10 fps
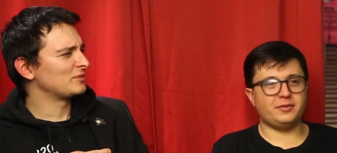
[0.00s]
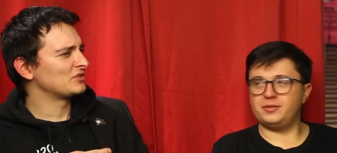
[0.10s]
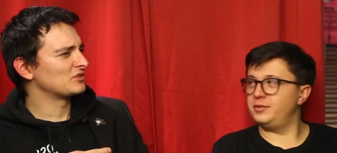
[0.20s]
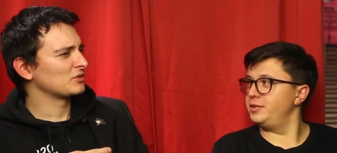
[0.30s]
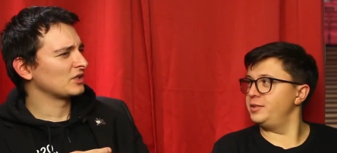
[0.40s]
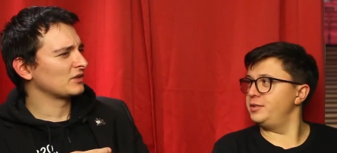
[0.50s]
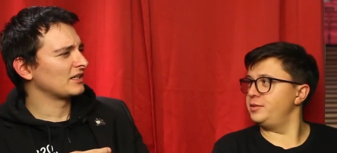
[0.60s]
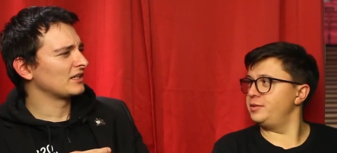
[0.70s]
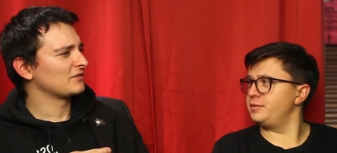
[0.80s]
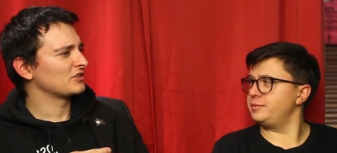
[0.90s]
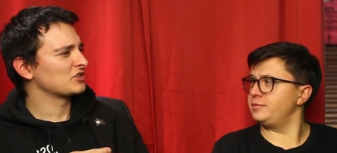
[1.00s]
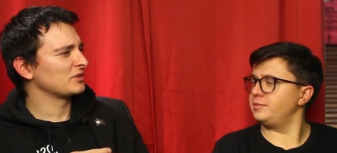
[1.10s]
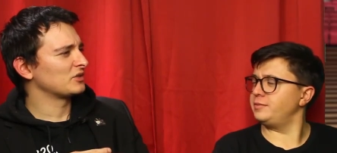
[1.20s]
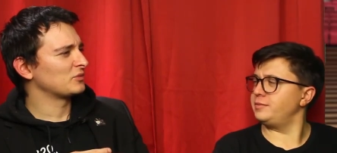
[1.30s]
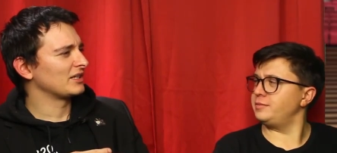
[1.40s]
Speaker 1: woman's like? They never
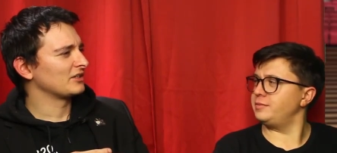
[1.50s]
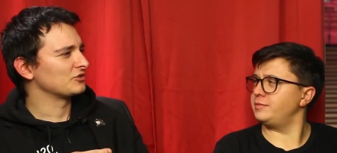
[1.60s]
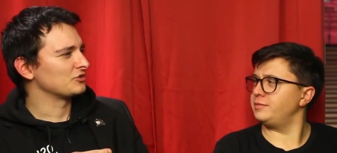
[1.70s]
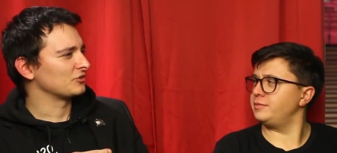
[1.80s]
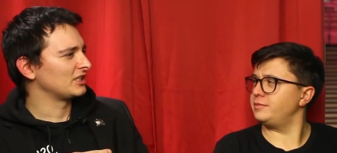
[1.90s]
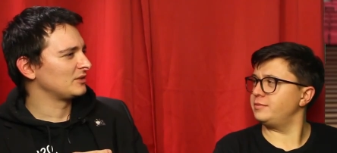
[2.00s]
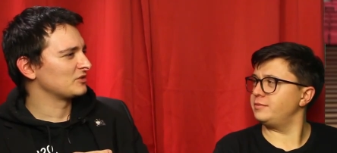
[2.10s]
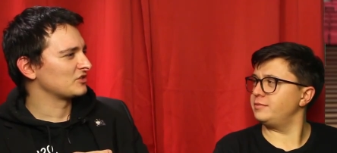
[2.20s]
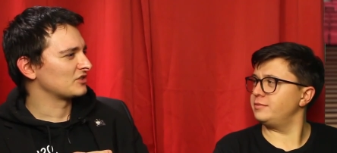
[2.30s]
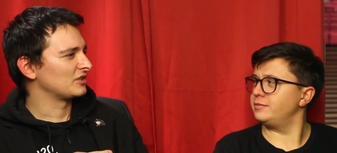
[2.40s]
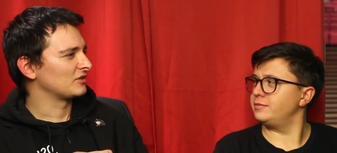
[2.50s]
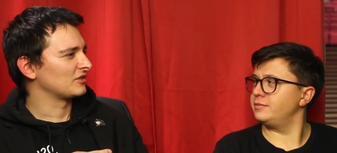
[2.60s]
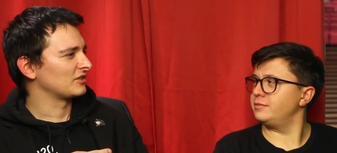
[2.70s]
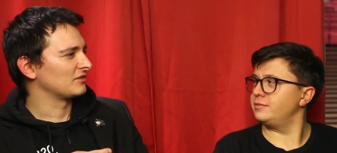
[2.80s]
explain why her dream is to go to the